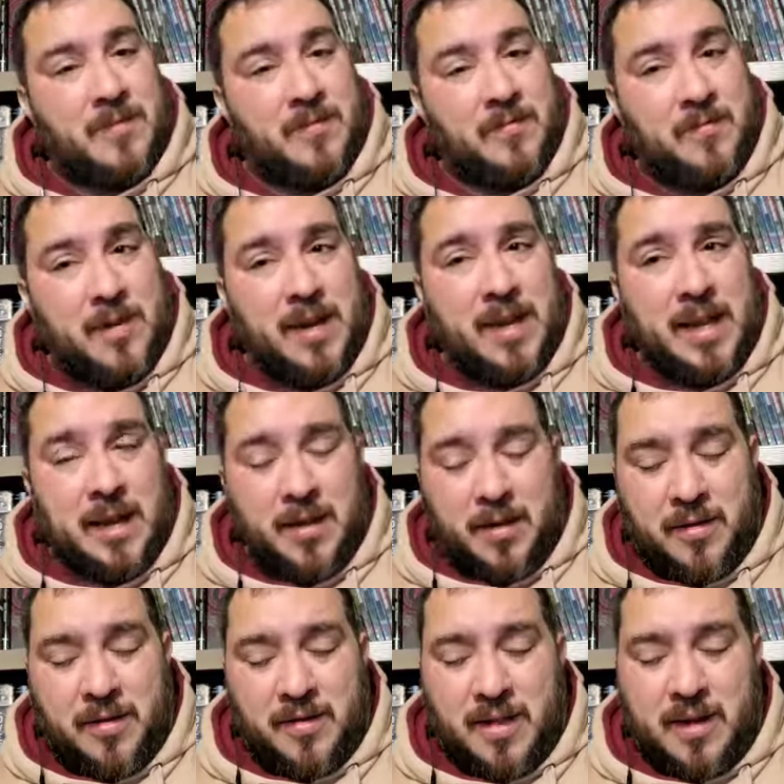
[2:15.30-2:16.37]
Really,
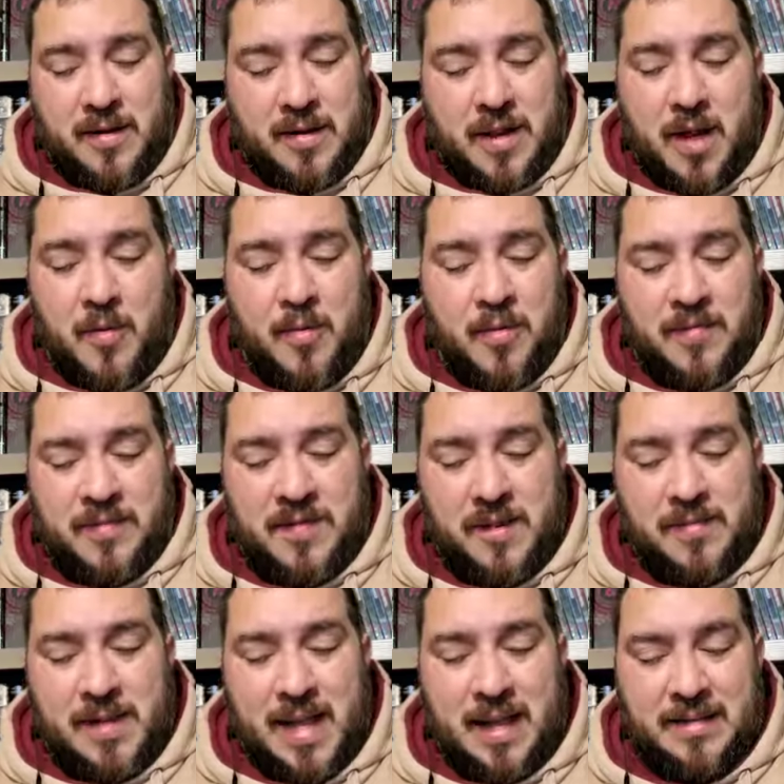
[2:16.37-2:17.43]
other than a couple of
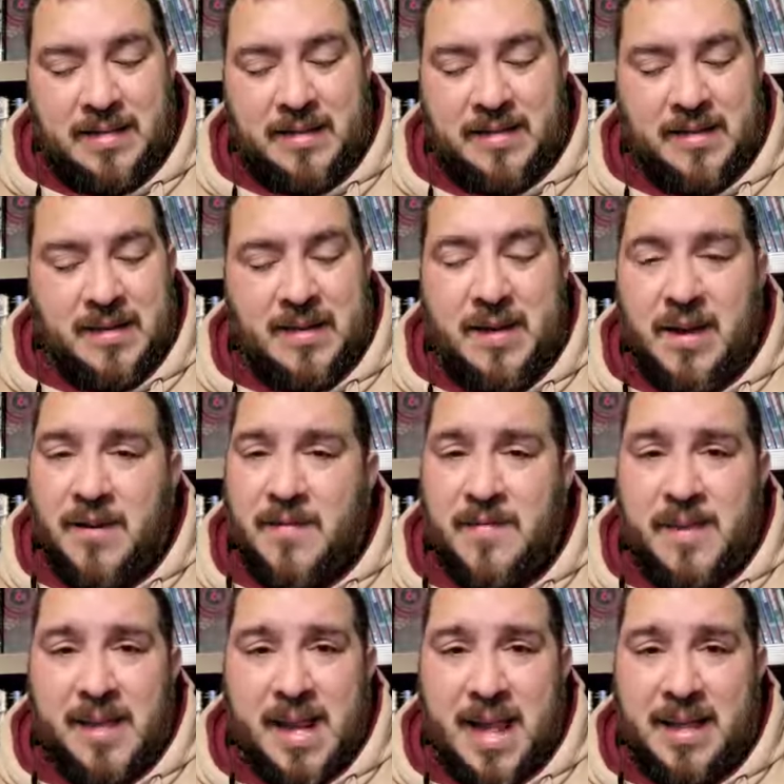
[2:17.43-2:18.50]
subclasses, none of
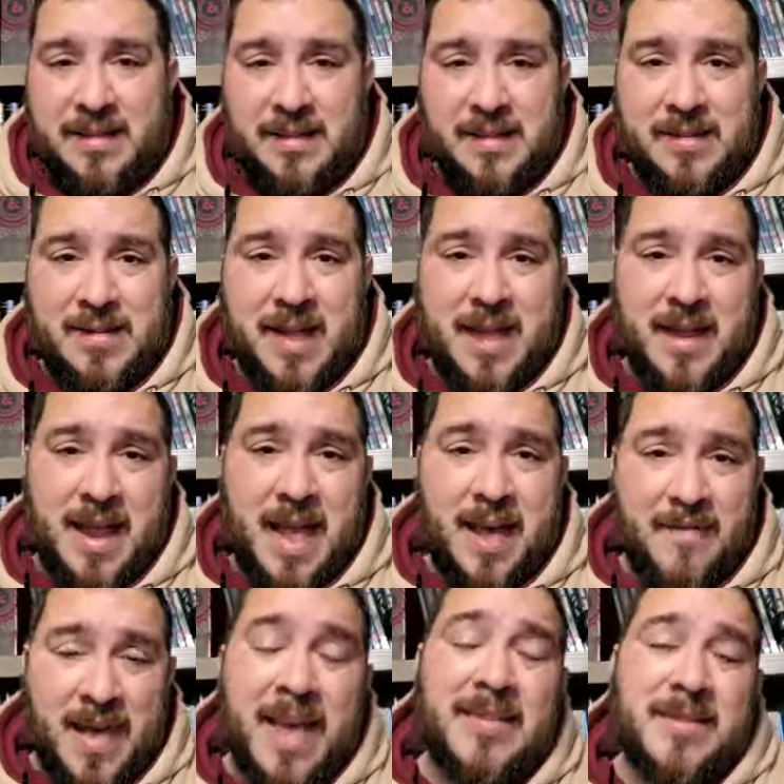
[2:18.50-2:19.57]
the classes that
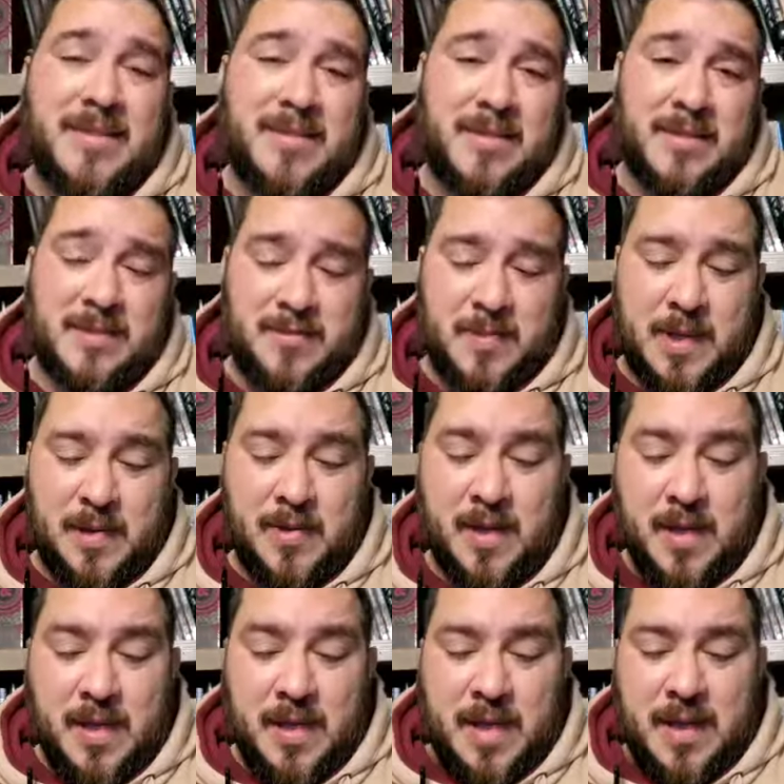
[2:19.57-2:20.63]
have access to the spell
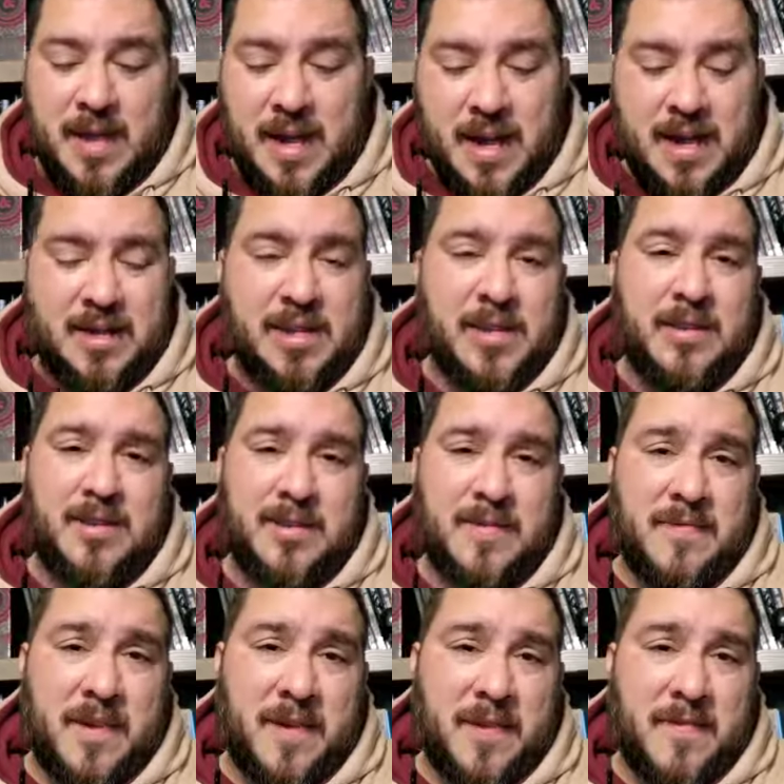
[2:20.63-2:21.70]
can actually use it
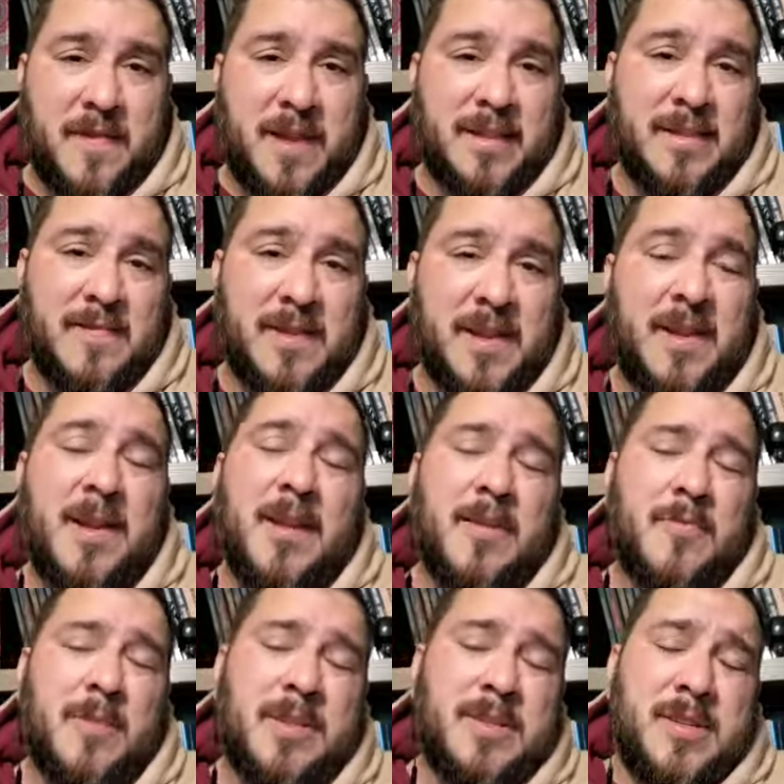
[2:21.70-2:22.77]
very effectively,
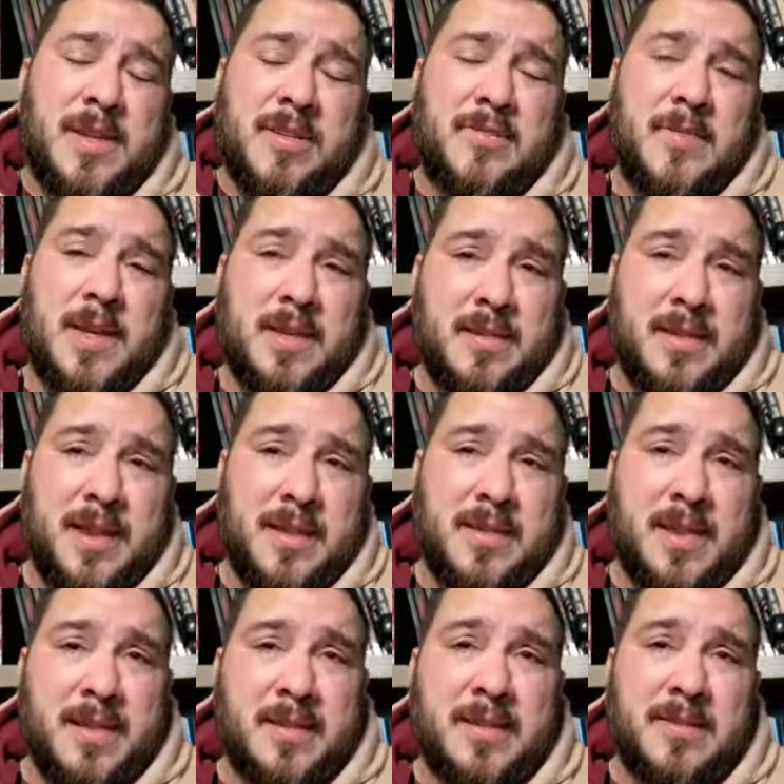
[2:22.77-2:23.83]
which leads me to
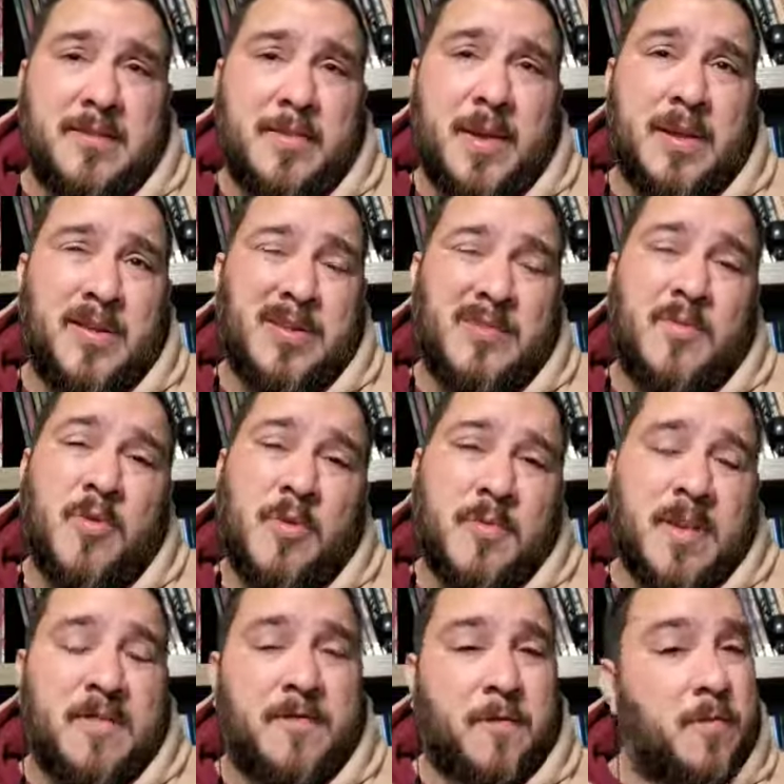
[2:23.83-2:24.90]
think that this spell is more
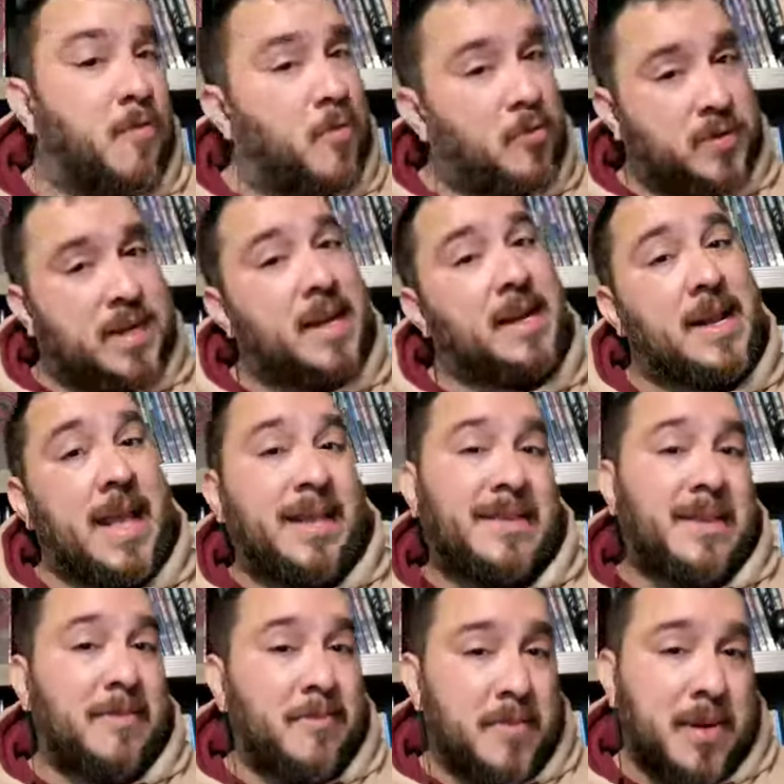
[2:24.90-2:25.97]
meant for
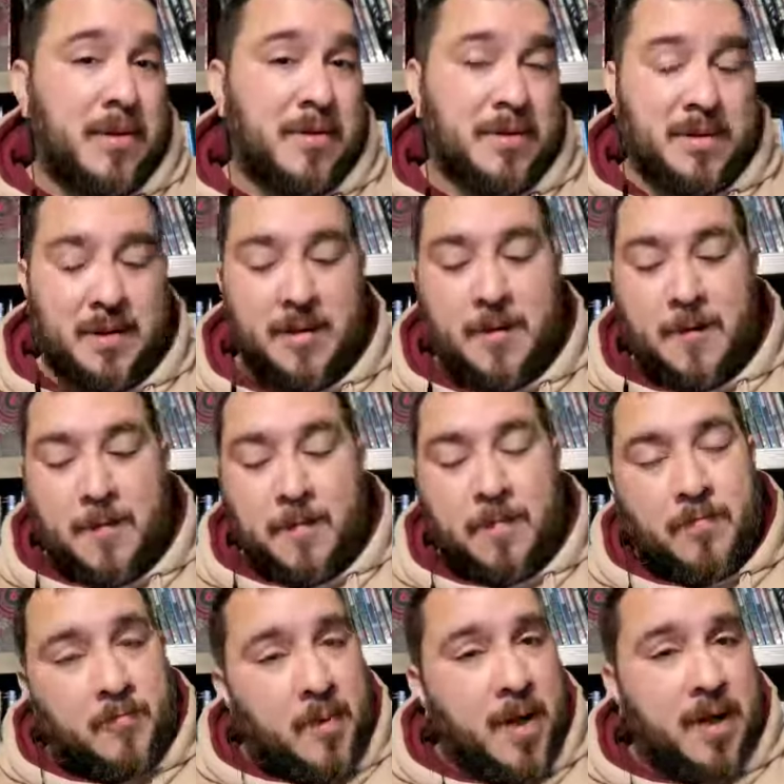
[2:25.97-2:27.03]
multi-classing builds.
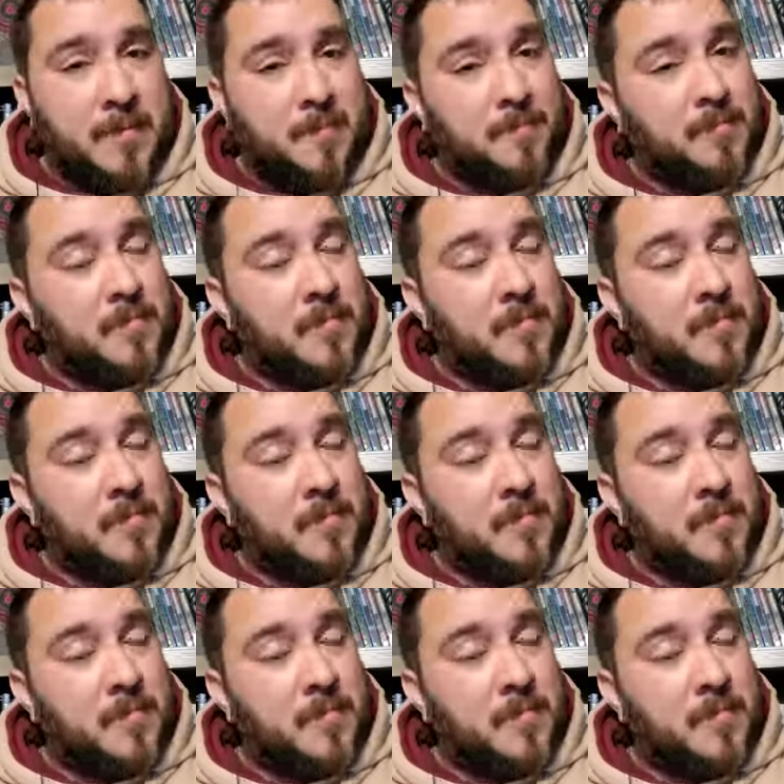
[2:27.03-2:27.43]
But